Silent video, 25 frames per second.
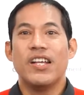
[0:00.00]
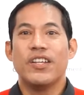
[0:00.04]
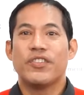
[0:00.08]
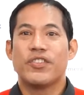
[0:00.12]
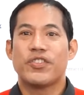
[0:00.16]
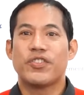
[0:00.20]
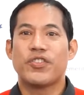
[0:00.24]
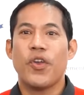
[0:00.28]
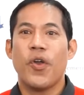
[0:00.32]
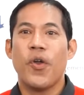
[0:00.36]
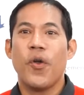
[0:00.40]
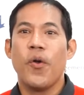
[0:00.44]

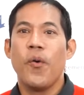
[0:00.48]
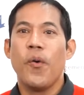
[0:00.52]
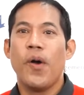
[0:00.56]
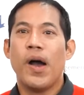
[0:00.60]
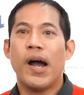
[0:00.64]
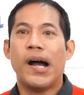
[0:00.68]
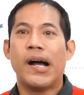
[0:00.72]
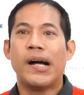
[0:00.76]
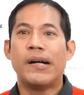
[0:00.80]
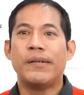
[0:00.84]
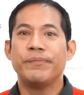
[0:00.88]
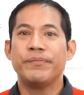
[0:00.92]
So
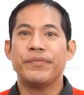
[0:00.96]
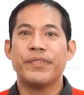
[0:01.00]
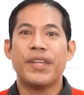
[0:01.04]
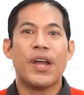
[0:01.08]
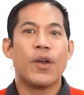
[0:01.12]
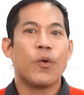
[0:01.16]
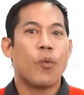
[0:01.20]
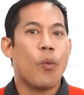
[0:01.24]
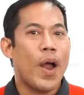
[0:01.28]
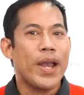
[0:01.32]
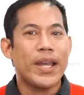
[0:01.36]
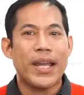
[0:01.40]
there
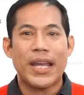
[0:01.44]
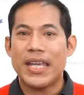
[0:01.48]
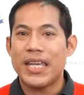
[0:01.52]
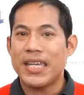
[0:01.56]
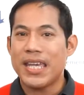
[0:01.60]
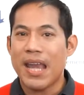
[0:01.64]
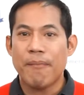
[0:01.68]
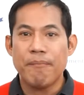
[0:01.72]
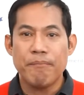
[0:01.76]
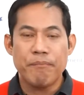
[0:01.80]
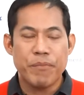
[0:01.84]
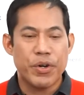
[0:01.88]
are quite a
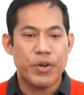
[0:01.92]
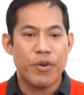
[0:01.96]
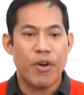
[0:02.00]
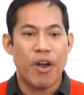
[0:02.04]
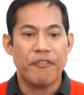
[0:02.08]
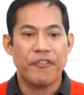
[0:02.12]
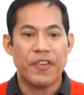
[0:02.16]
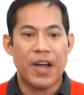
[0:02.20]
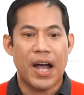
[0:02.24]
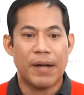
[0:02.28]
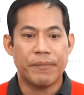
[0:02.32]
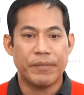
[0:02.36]
number
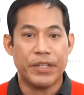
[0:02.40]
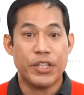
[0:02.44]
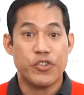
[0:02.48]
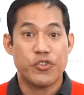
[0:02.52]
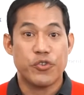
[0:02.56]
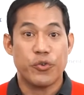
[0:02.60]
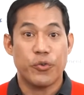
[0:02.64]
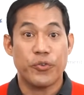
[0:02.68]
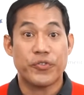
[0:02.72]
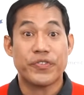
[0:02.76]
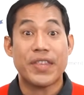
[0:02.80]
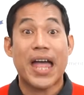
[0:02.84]
of
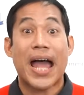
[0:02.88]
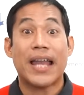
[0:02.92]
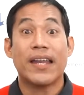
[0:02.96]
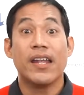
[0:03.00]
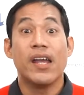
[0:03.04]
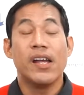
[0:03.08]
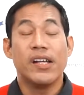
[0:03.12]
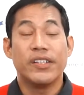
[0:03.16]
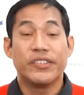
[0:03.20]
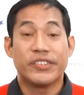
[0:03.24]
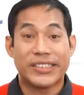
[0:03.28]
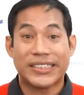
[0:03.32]
issues
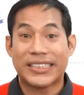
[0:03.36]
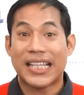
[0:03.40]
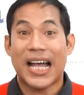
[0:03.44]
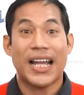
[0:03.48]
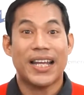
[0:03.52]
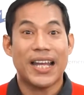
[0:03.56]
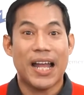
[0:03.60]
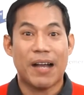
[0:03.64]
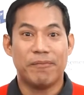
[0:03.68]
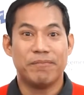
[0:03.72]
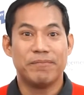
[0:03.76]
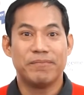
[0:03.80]
that
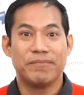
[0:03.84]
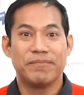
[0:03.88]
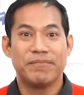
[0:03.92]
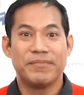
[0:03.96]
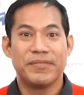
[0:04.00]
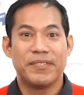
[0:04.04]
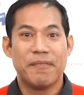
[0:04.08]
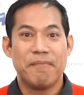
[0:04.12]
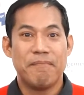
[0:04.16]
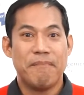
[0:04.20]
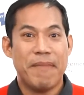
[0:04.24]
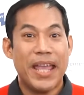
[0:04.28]
startup
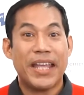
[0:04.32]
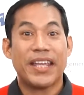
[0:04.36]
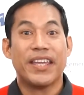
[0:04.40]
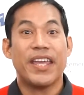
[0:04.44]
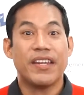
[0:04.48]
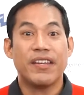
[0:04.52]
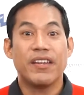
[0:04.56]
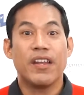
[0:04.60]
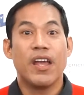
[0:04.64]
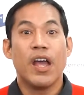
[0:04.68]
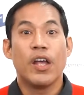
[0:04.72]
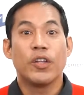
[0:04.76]
make
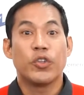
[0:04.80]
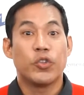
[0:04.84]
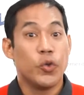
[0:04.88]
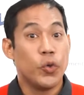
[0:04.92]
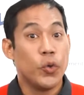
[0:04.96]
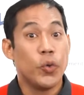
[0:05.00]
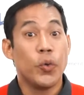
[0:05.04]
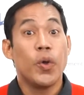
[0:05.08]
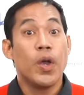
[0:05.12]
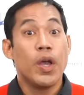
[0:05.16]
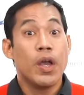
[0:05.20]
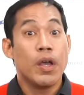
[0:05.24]
it
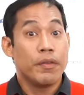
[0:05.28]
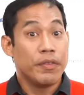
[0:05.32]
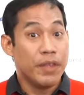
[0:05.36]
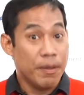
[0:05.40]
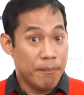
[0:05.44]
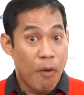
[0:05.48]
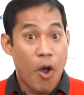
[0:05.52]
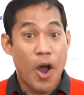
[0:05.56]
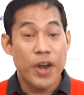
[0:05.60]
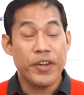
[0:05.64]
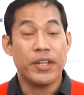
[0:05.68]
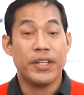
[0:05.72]
to the
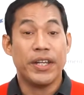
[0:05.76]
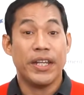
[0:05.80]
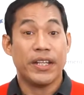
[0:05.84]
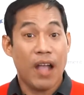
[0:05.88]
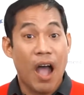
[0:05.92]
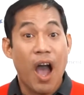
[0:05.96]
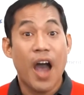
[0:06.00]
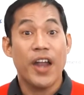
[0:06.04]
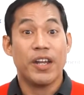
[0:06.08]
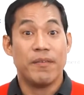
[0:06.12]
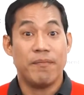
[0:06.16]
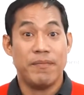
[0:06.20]
modern
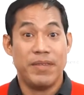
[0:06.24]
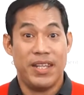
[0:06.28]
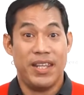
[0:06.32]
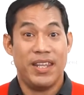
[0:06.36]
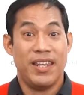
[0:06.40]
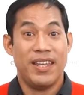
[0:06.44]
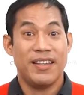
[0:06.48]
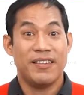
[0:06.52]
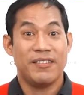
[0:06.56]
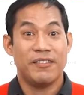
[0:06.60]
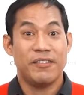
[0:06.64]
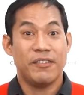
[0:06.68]

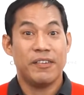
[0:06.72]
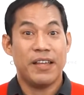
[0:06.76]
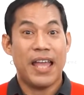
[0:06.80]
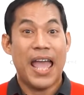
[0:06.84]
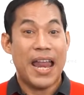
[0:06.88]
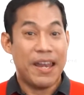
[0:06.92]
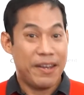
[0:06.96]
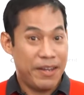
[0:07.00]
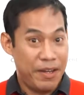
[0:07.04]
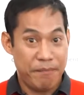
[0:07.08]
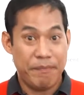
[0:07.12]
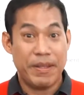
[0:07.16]
economy
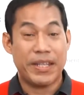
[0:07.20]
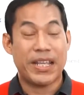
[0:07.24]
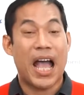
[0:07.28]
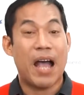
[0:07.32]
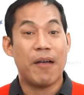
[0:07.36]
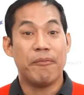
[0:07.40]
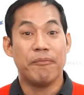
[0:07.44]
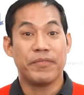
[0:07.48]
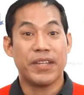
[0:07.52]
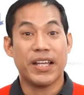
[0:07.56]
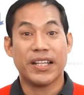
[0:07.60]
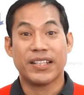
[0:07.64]
and it
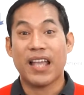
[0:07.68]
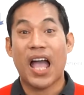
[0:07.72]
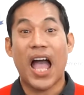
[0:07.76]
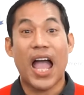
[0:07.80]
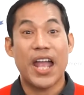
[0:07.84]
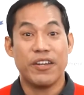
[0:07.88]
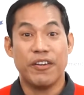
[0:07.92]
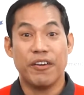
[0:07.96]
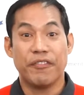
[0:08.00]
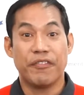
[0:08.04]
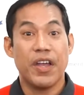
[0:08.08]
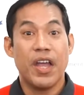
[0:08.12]
becomes a
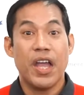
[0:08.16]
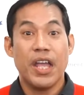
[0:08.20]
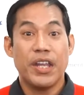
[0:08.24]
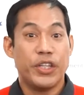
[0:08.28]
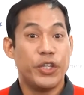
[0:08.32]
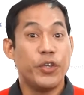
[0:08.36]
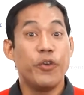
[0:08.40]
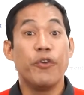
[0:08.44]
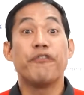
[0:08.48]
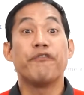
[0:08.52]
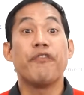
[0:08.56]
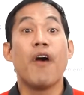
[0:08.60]
kind of
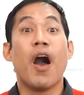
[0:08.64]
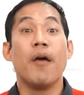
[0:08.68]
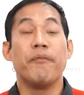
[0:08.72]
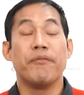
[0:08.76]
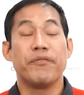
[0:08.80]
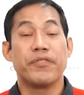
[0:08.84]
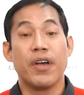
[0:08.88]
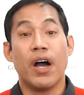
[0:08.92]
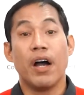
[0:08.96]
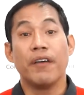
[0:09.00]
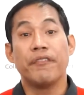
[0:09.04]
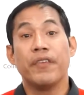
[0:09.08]
new
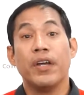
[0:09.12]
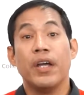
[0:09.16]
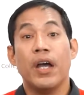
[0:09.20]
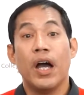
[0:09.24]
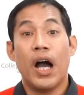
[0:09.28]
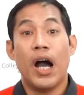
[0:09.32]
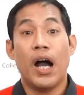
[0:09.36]
forms of